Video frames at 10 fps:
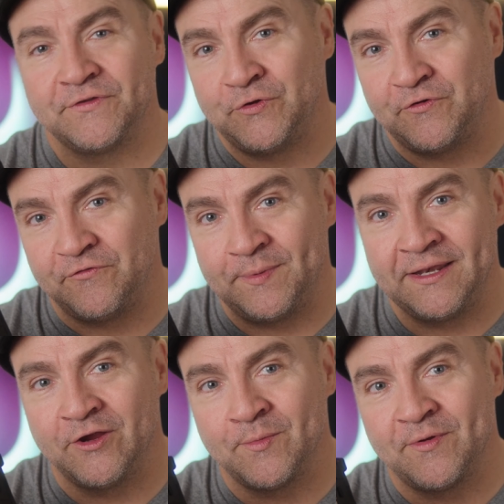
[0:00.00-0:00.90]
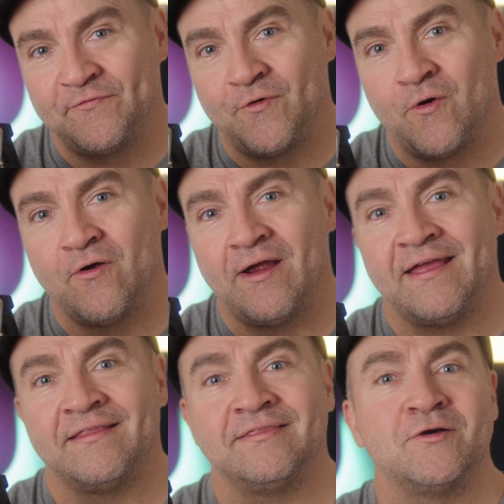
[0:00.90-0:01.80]
you who've been here before
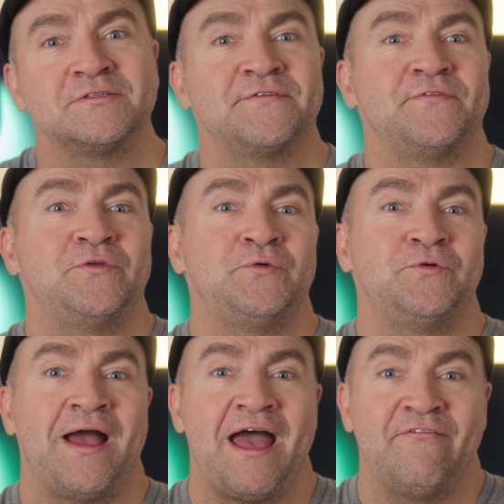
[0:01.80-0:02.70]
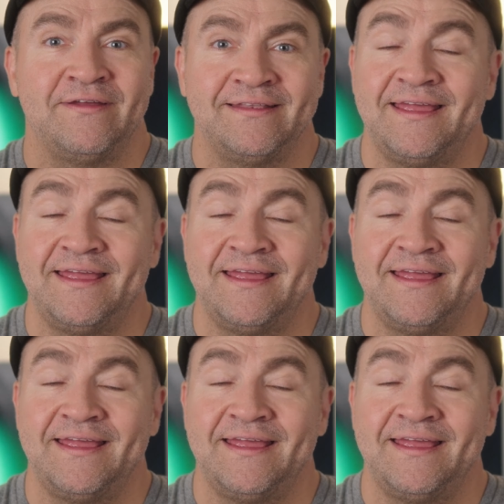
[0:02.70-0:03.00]
and those of you who haven't.